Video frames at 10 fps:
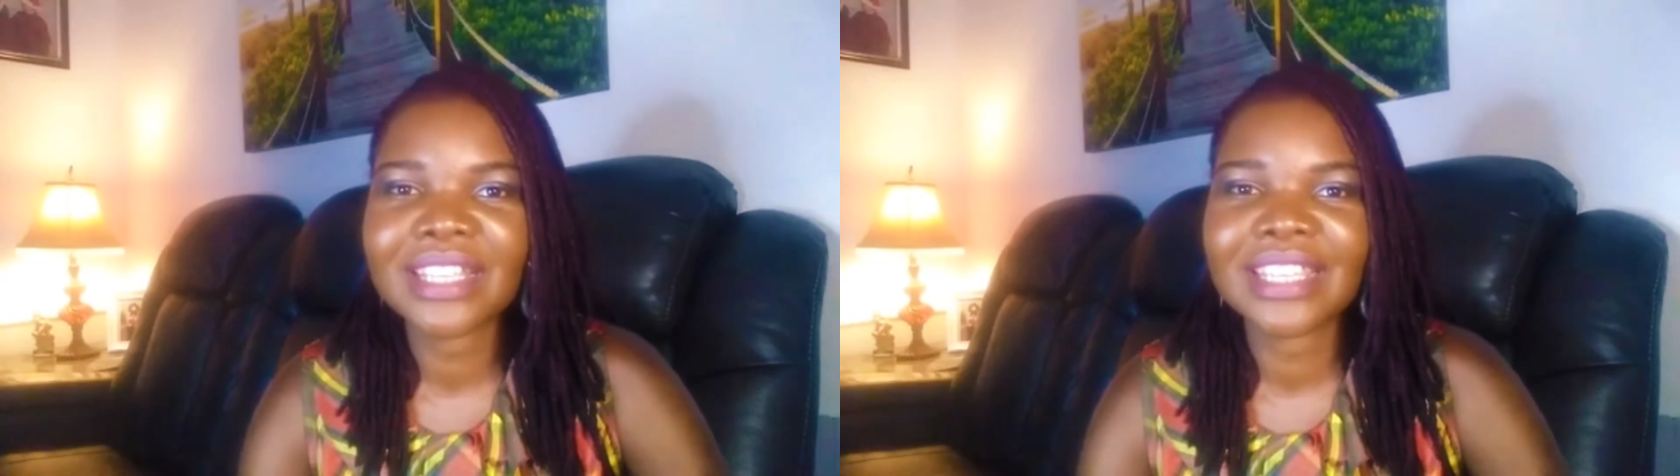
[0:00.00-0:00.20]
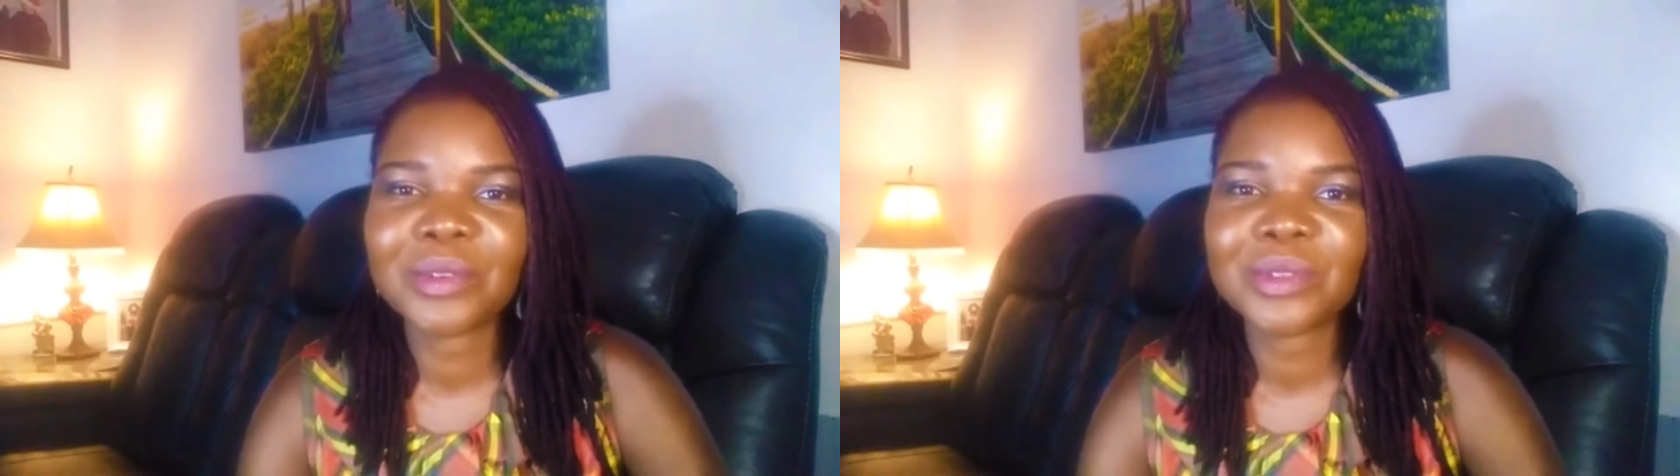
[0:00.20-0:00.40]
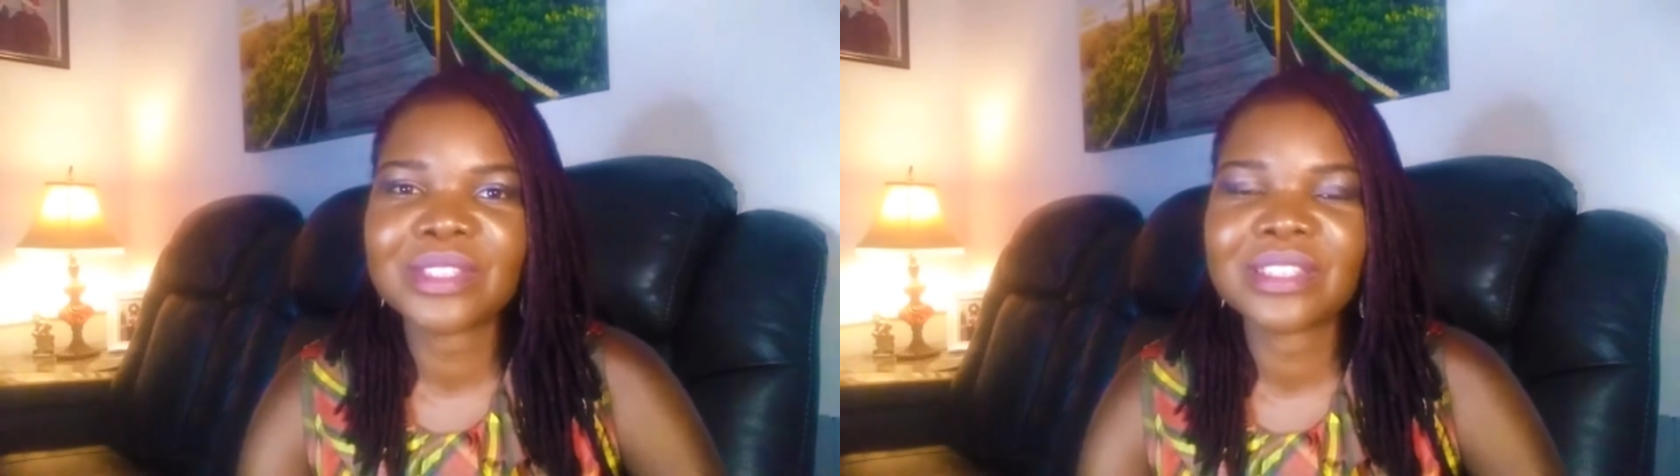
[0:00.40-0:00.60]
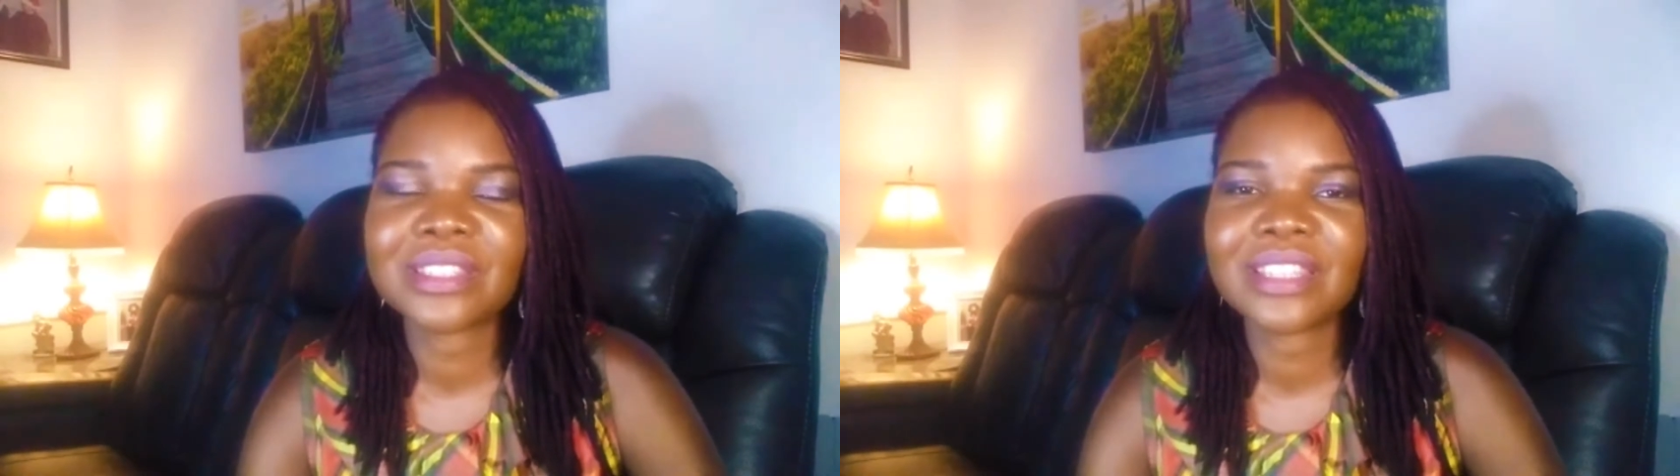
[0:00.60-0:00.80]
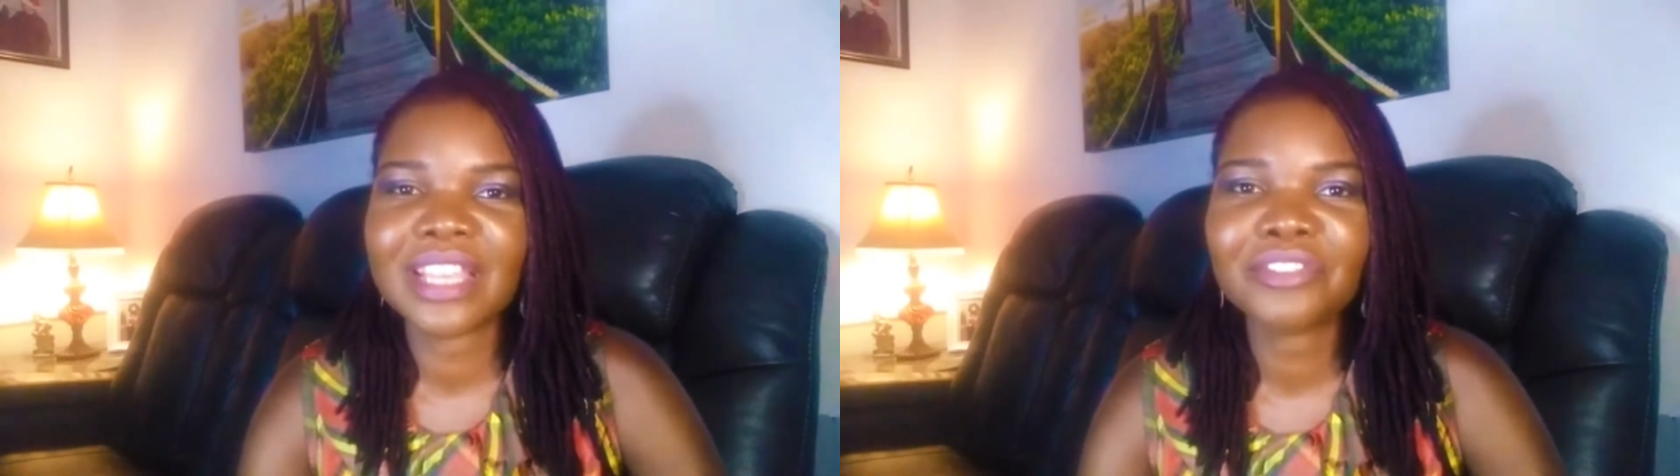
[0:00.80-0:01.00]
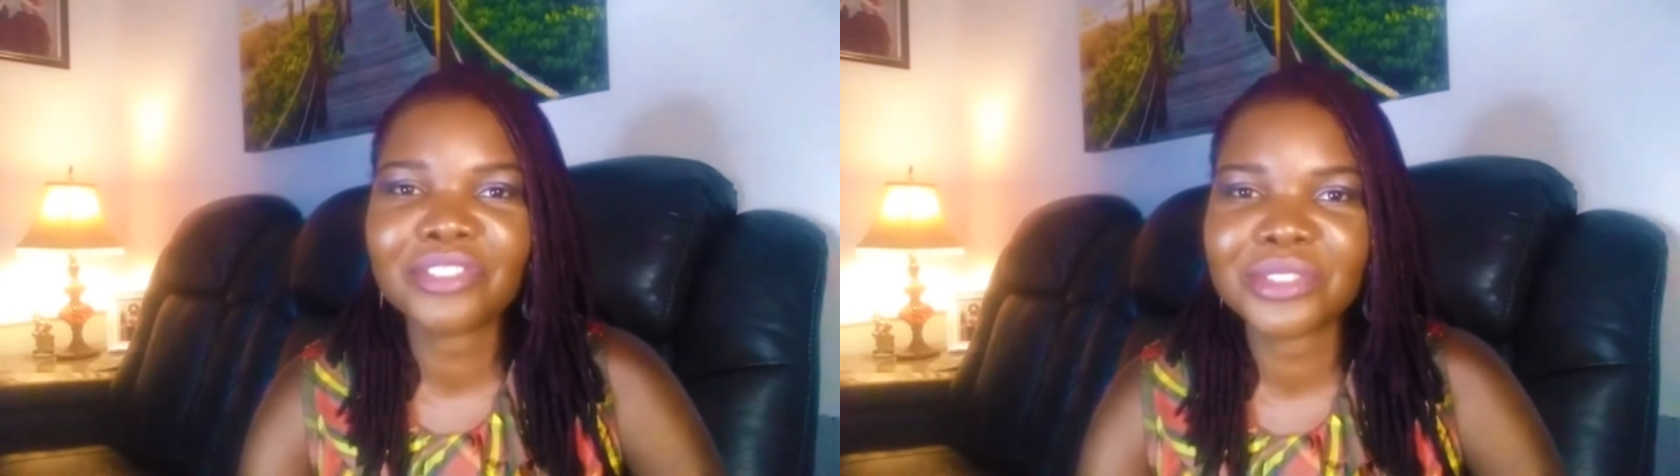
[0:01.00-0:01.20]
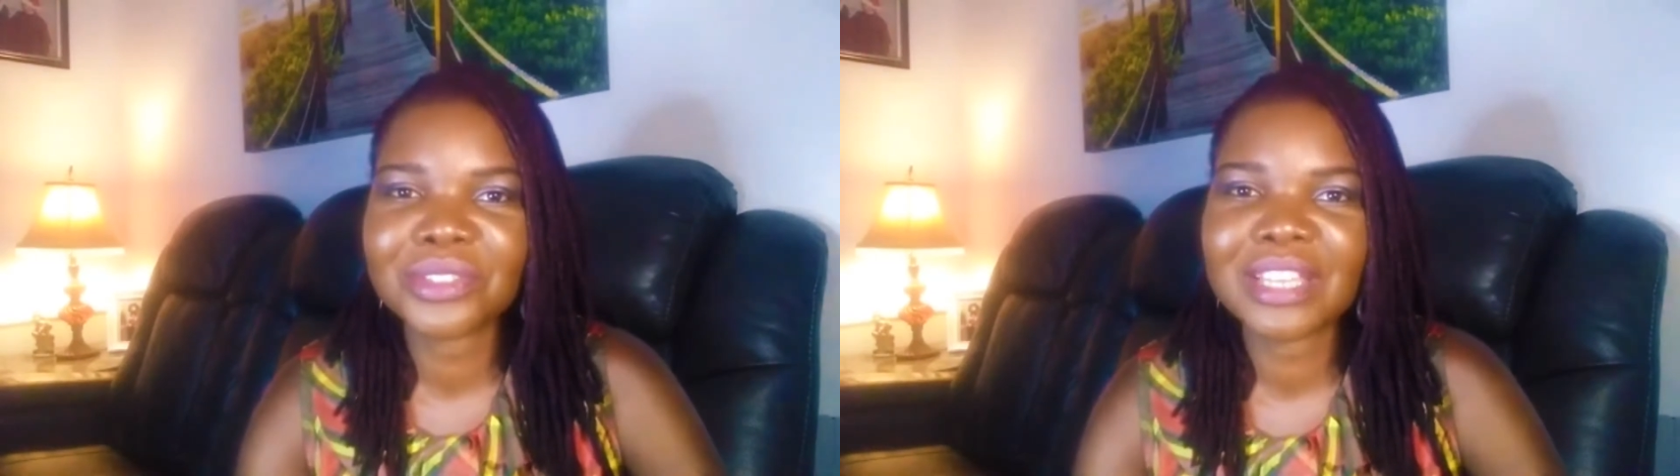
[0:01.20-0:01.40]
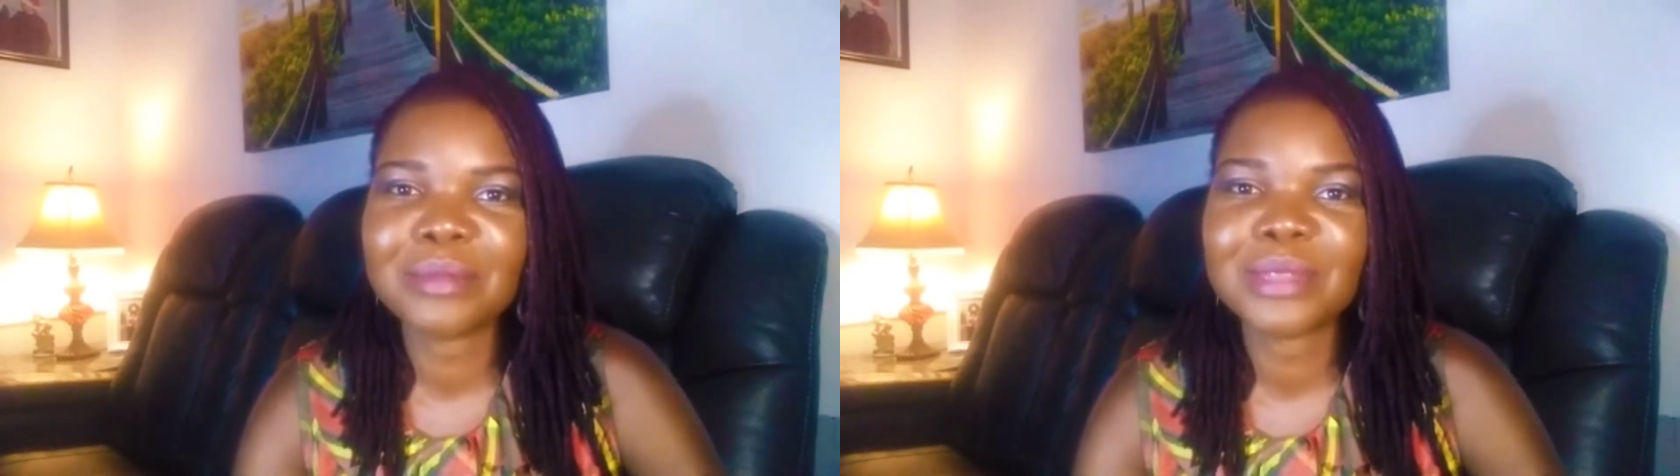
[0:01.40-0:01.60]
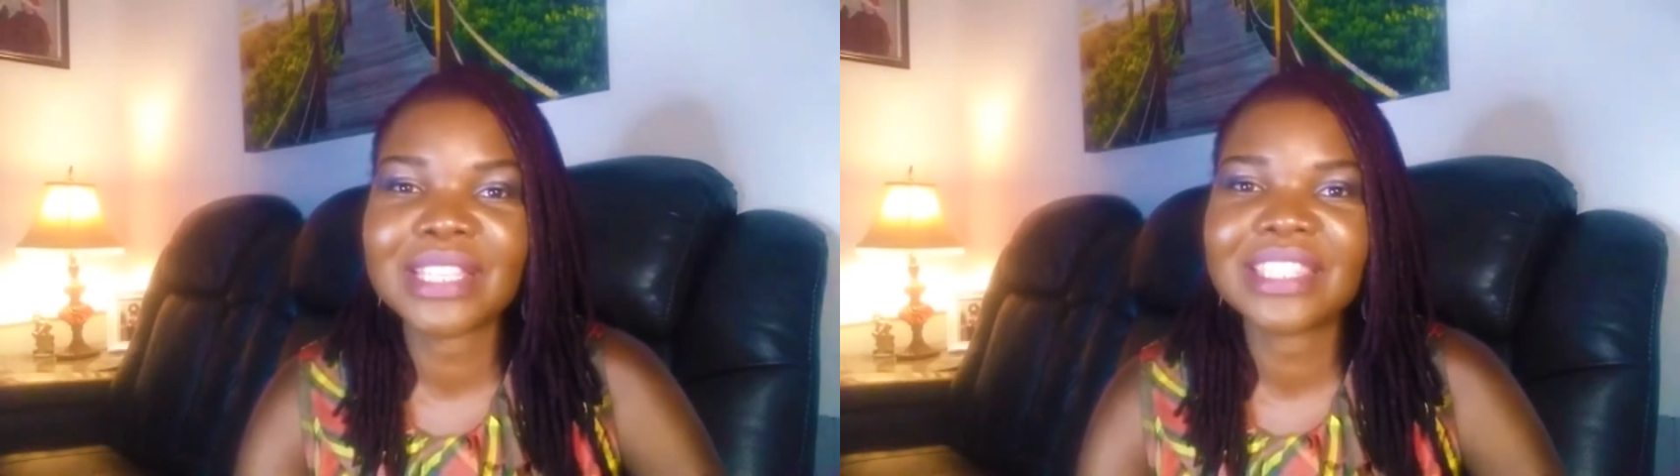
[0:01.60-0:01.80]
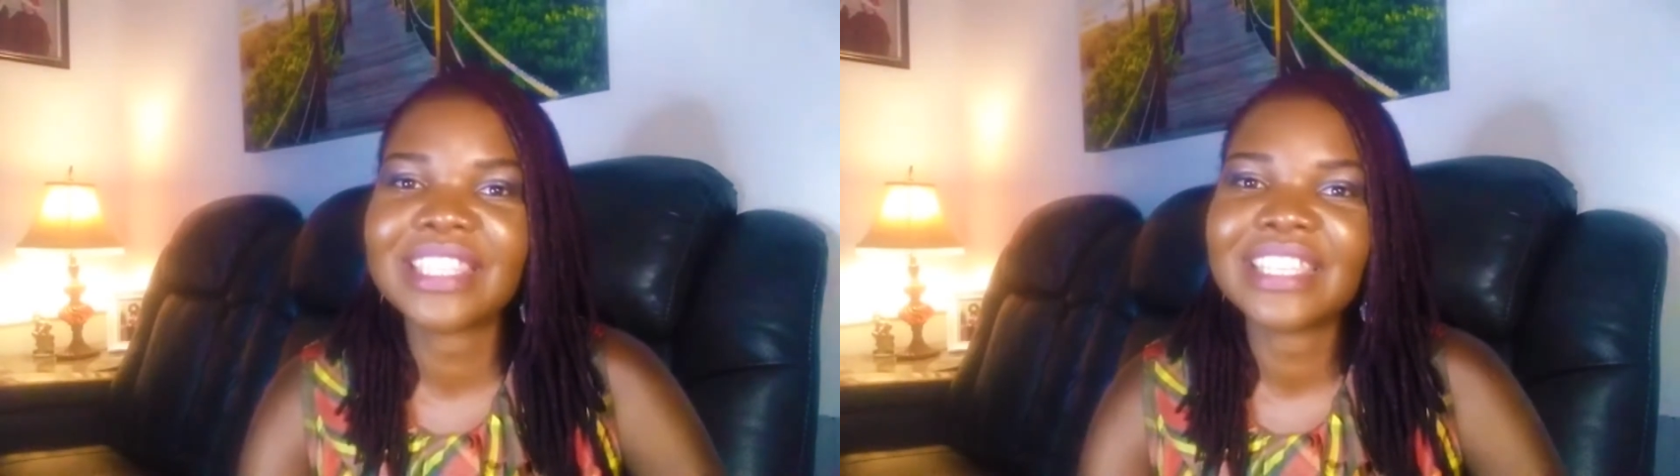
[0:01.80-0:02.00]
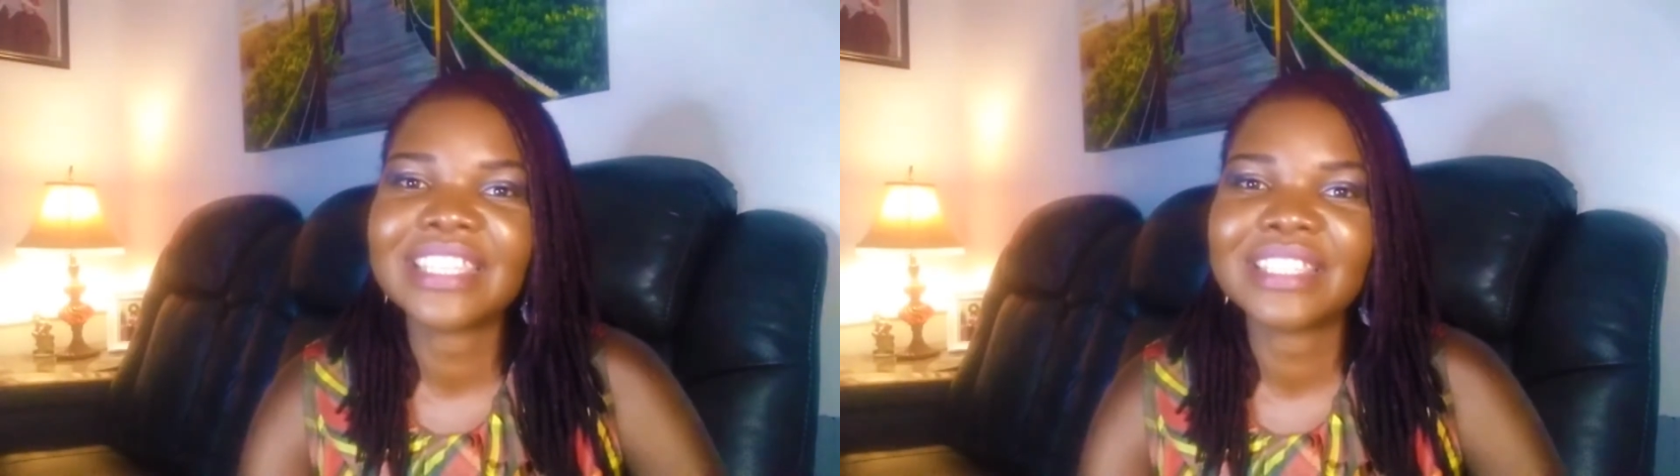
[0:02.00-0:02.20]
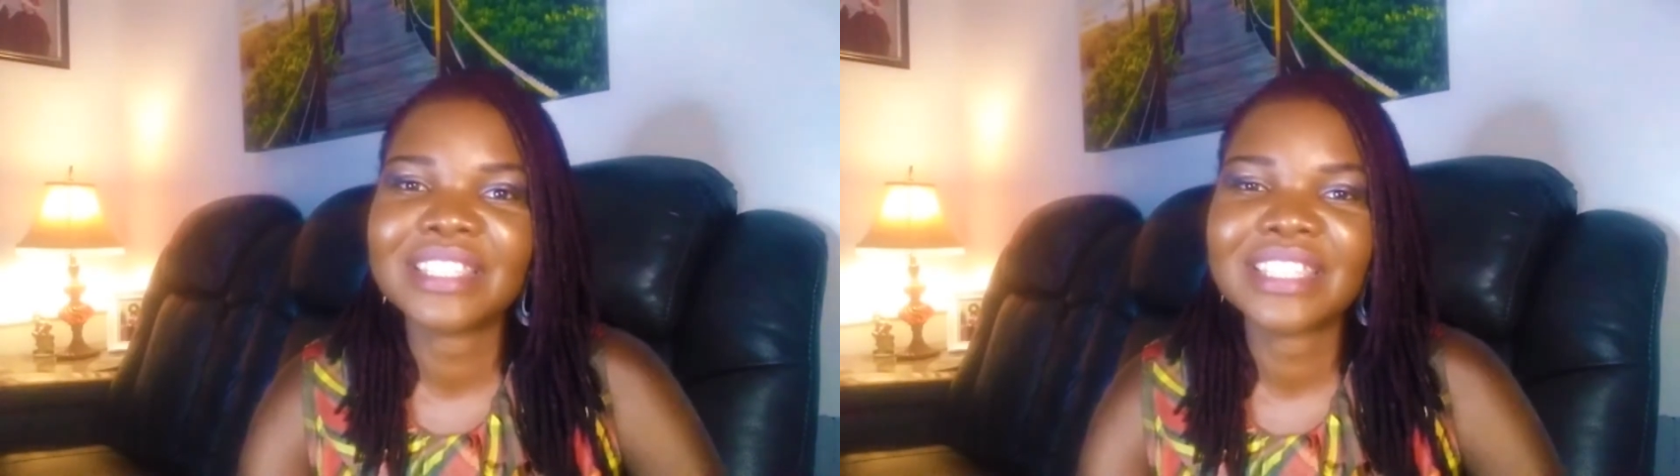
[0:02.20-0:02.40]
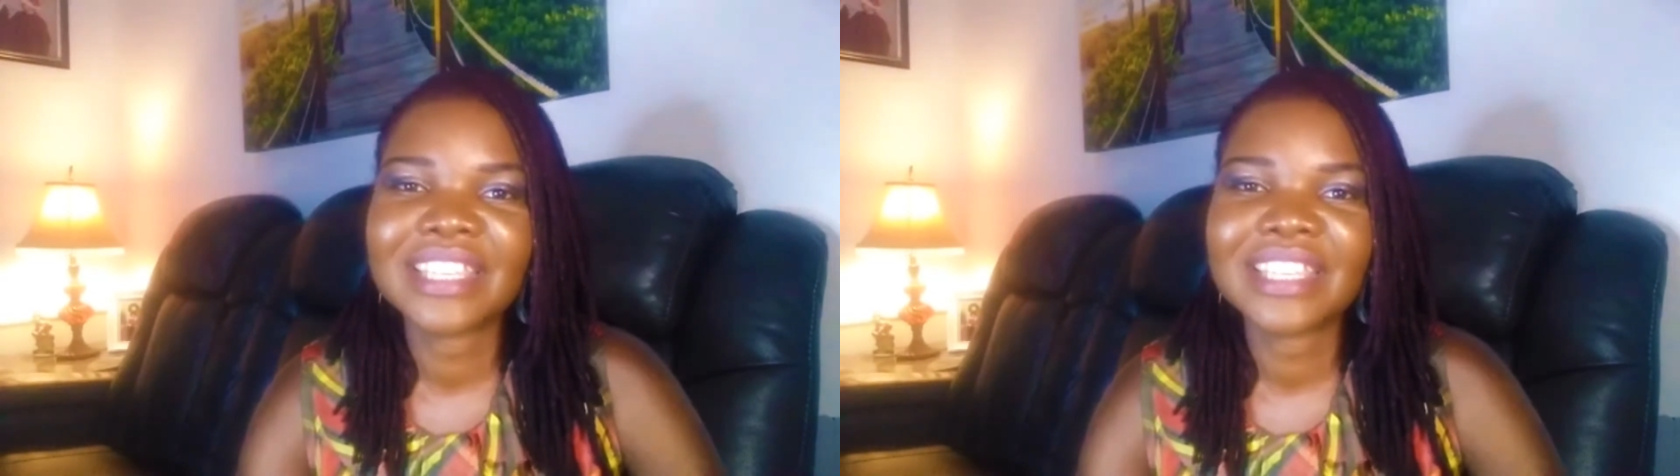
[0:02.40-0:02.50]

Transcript: and I was thankful to them that they